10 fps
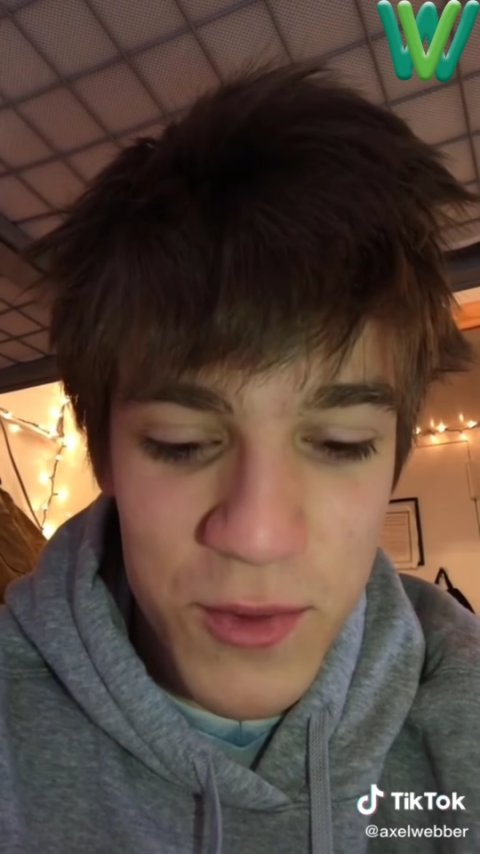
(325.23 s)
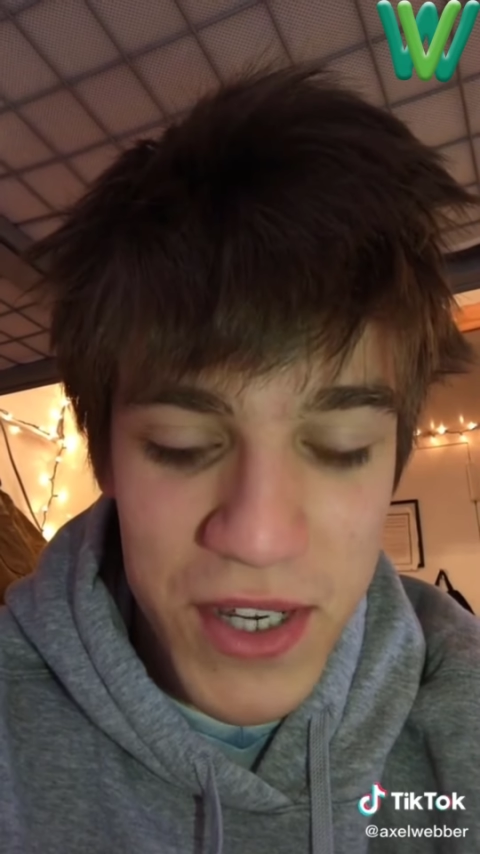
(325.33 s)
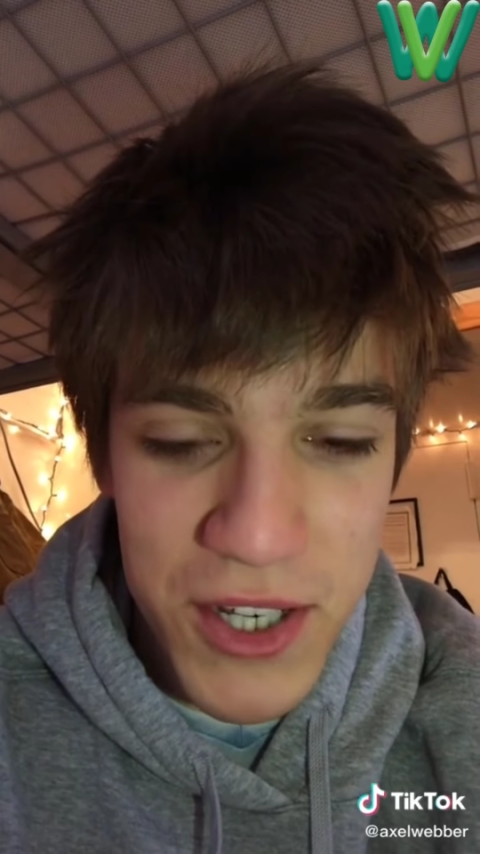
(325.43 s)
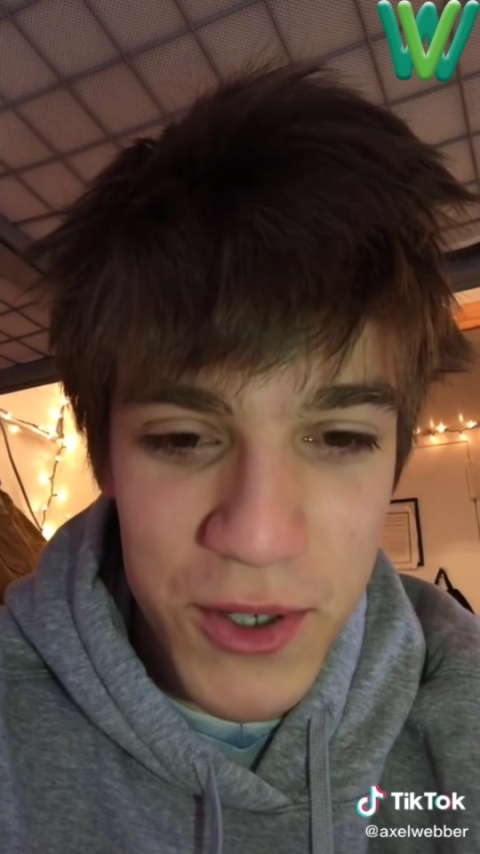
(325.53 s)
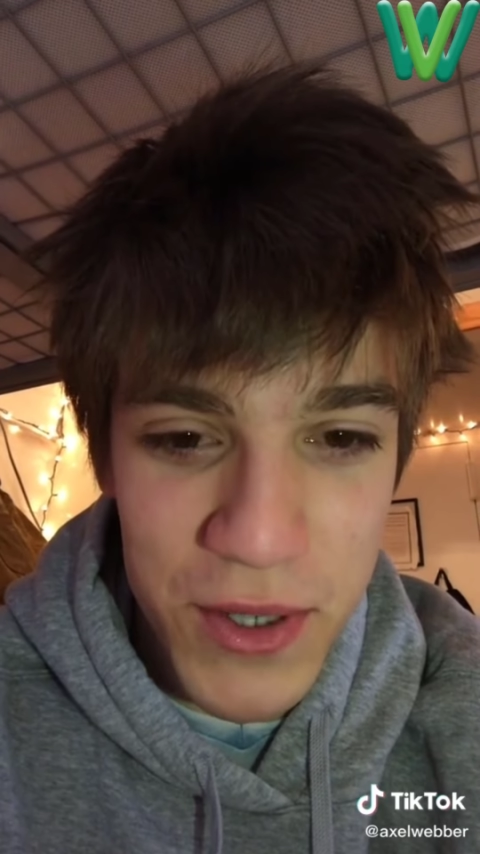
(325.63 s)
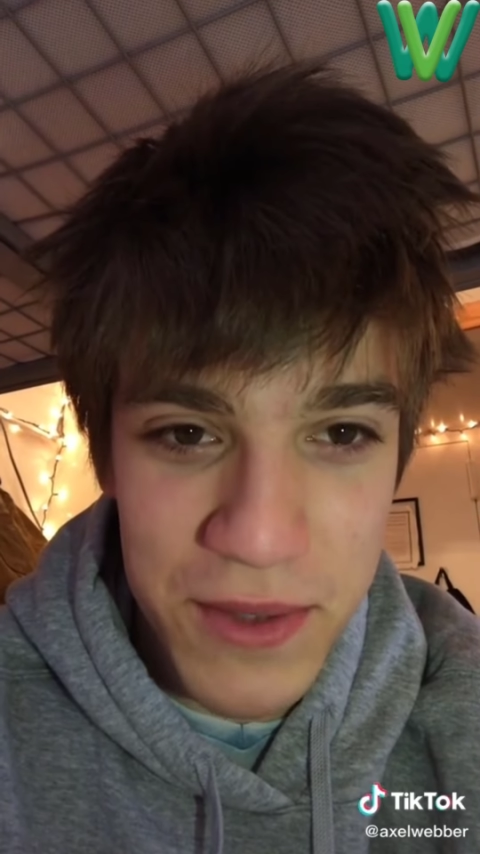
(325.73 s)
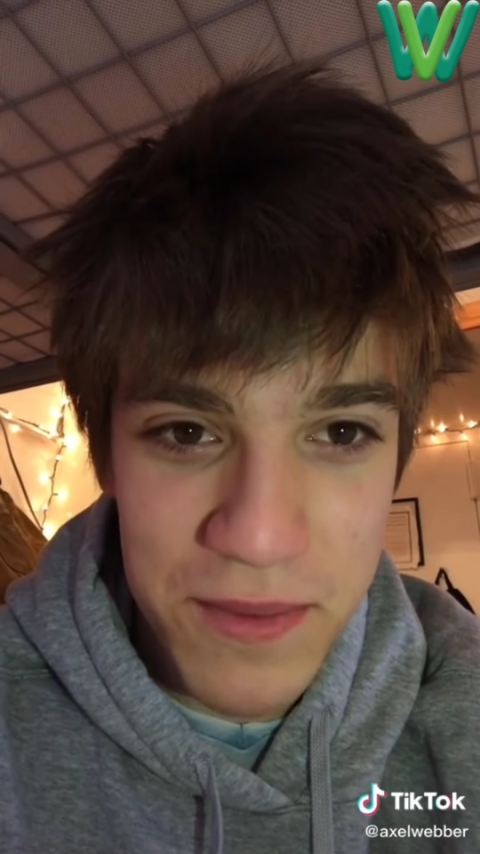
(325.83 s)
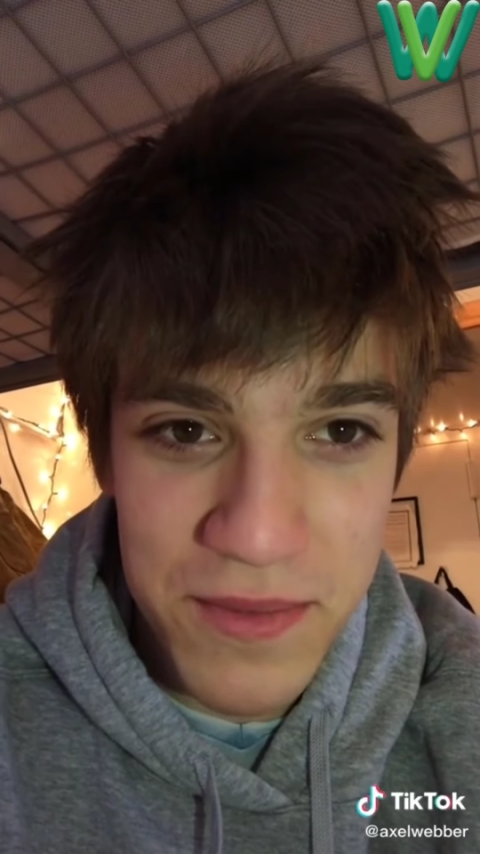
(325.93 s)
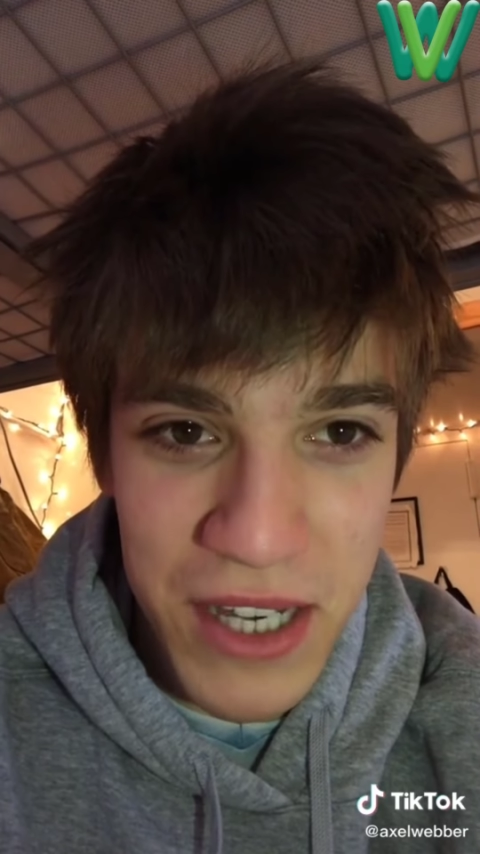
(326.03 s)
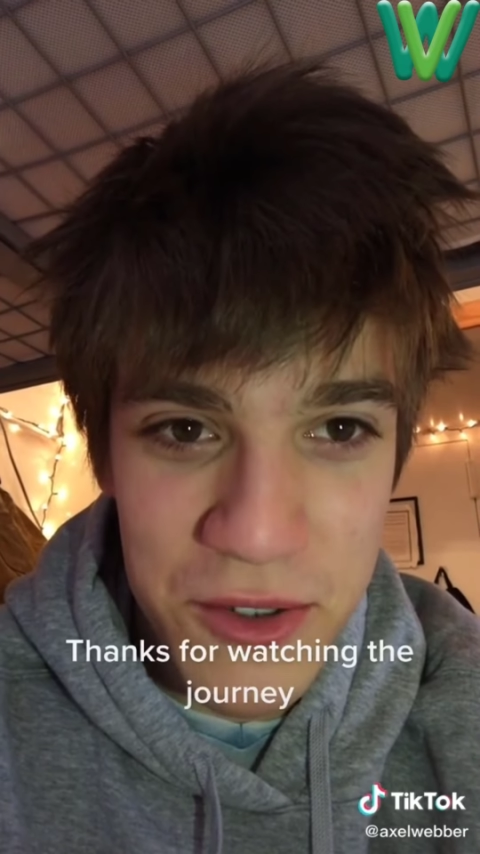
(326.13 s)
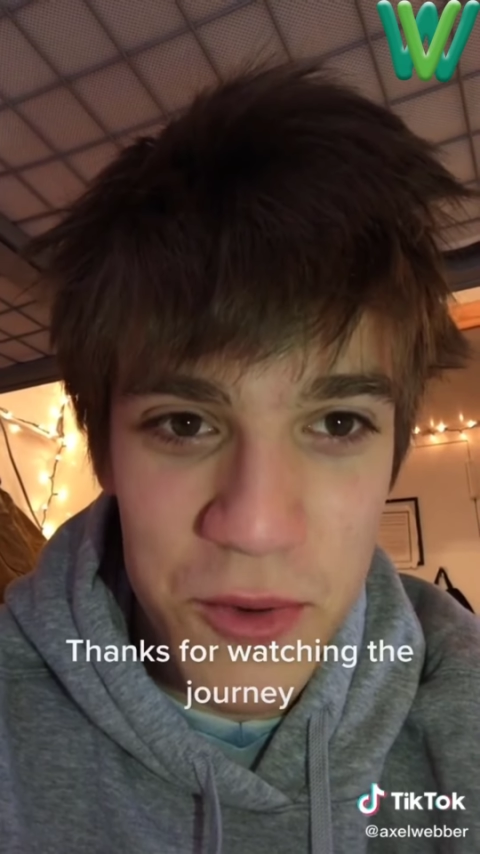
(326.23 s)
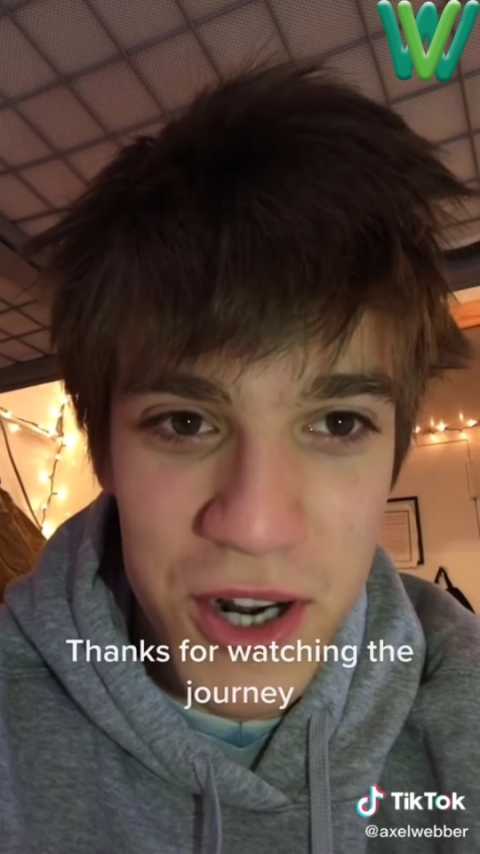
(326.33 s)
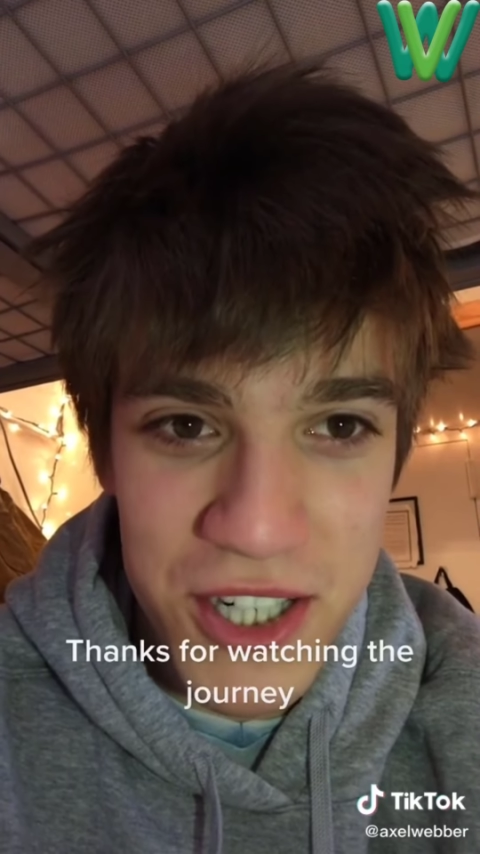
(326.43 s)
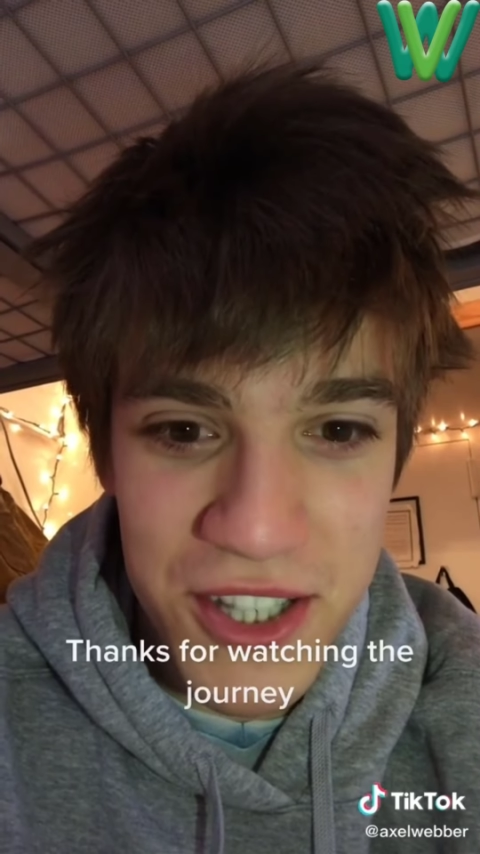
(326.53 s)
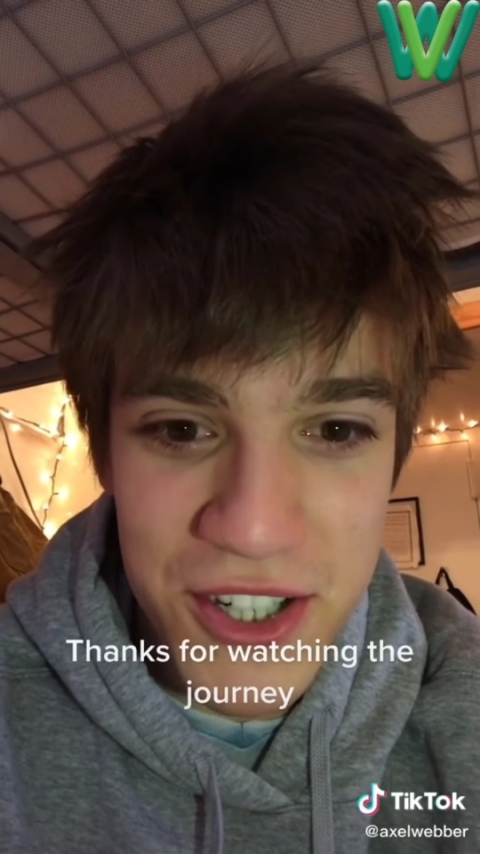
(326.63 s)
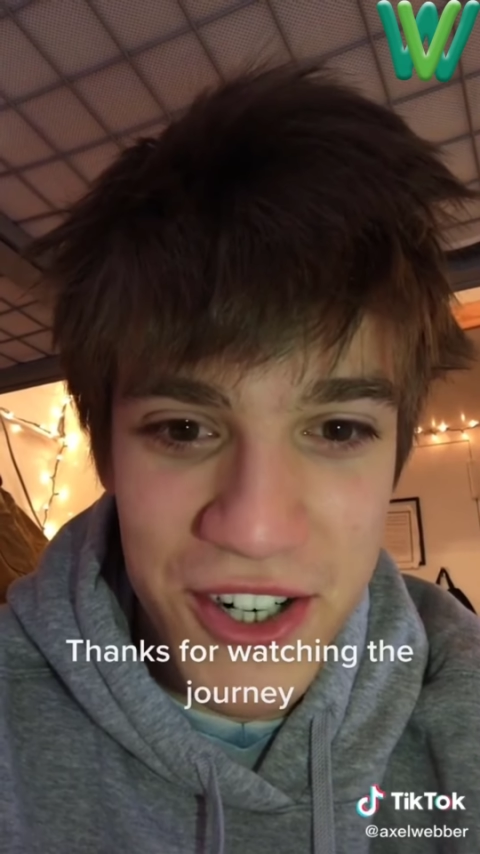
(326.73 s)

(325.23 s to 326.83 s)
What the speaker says: We can do it. Thanks for watching